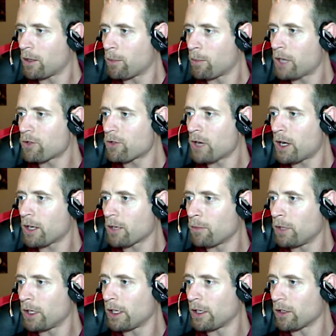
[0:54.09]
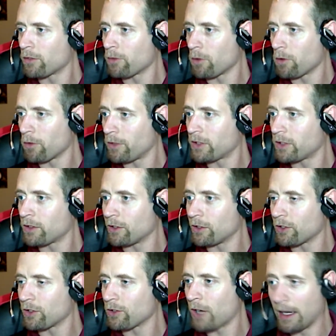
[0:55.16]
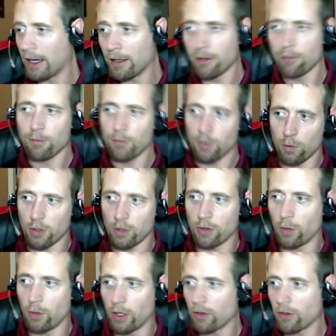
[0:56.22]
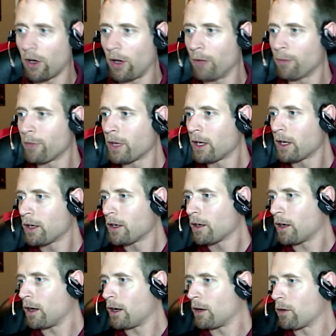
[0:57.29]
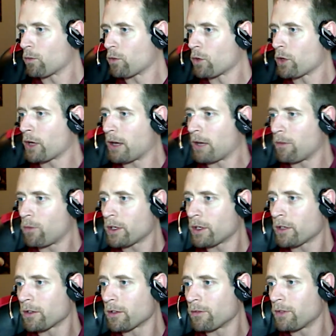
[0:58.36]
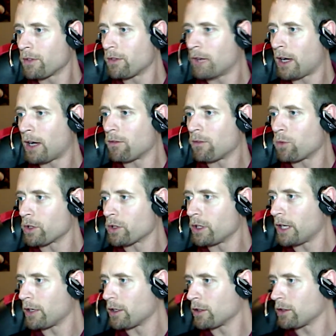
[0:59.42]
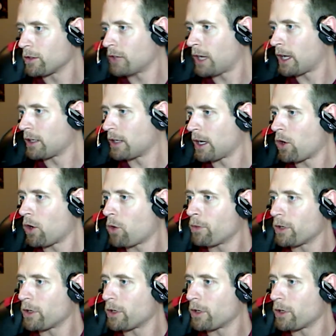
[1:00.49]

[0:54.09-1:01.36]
The Patriotic Millionaires for Fiscal Strength, which is what it's called, wrote a 155-word letter saying they hope their